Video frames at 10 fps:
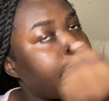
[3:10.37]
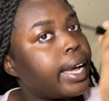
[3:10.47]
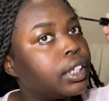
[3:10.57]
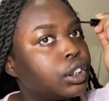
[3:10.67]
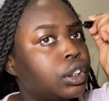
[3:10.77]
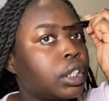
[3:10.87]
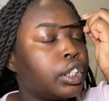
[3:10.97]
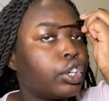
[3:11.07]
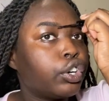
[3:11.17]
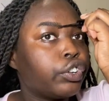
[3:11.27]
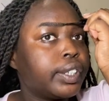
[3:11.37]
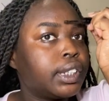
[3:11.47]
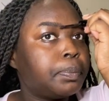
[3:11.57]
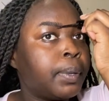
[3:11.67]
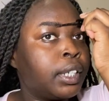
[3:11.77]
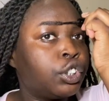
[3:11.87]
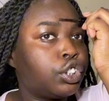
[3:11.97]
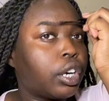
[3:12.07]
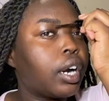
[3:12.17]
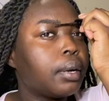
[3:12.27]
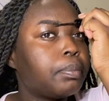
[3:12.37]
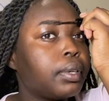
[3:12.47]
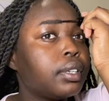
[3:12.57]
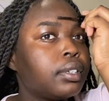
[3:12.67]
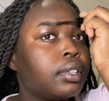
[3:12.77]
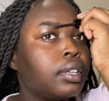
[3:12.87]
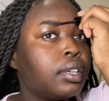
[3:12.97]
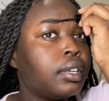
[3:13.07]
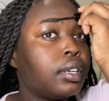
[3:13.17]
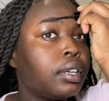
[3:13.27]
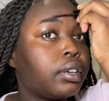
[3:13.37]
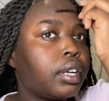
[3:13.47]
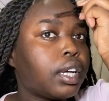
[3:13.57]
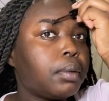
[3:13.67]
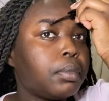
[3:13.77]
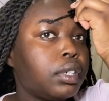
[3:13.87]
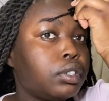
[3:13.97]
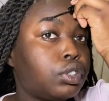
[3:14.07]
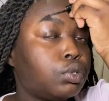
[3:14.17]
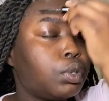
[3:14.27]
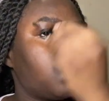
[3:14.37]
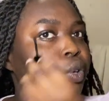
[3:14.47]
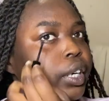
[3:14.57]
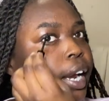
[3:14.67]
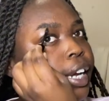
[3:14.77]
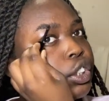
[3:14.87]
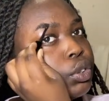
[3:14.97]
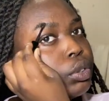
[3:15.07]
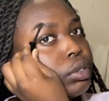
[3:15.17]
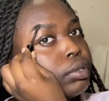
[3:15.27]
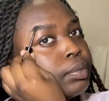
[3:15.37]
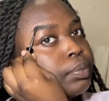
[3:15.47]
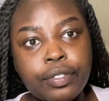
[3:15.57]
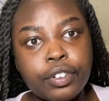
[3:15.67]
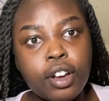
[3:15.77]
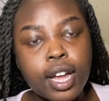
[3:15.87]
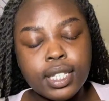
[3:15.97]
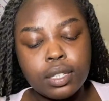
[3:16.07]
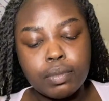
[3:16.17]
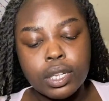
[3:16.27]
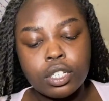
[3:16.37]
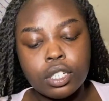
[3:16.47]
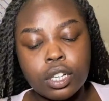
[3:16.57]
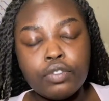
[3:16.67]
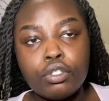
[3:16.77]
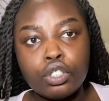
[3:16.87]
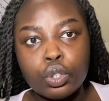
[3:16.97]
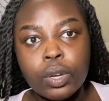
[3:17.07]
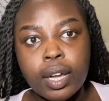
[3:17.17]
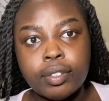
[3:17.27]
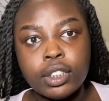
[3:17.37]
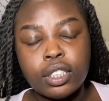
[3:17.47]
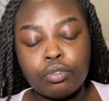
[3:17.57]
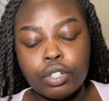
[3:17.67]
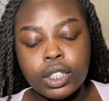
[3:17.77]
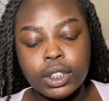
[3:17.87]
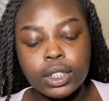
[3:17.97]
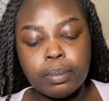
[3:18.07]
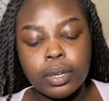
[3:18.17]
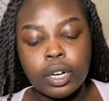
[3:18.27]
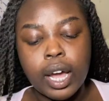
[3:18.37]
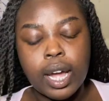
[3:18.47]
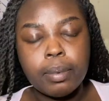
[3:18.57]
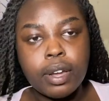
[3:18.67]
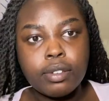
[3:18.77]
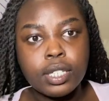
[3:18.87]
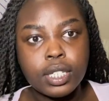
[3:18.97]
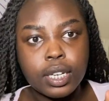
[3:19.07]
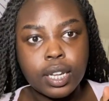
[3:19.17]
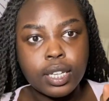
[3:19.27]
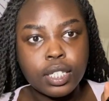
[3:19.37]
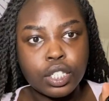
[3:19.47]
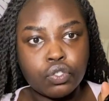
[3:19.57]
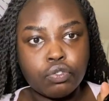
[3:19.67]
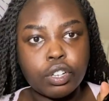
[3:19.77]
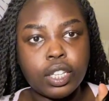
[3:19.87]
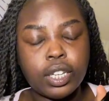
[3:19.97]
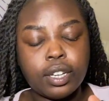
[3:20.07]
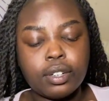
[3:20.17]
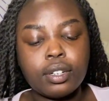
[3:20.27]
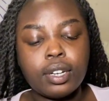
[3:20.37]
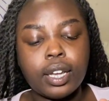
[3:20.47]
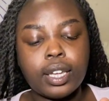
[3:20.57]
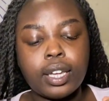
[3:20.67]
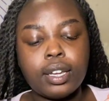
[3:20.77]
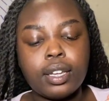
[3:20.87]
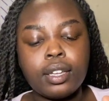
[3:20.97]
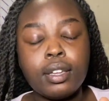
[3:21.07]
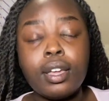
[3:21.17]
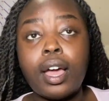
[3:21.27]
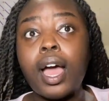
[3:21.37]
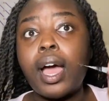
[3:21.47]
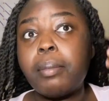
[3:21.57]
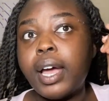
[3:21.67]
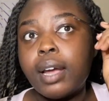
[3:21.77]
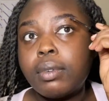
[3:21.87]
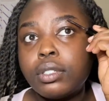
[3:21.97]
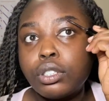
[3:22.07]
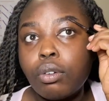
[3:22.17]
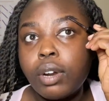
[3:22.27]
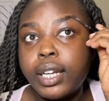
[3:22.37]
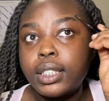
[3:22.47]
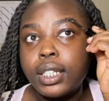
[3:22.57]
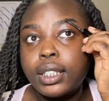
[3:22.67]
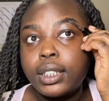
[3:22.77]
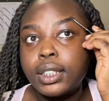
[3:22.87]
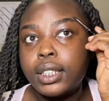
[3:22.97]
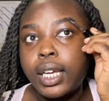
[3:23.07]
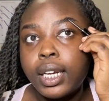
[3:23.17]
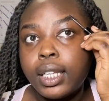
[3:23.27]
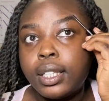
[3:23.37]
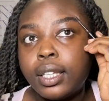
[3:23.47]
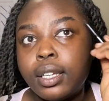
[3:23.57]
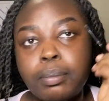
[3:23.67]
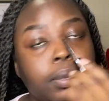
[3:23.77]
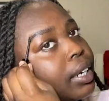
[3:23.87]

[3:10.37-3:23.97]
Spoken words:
as crisp and sharp. Like I'm going to do it more natural. I forgot to mention, if you do have really stubborn eyebrows, NYX is really good. Like my eyebrows don't like to listen to anything but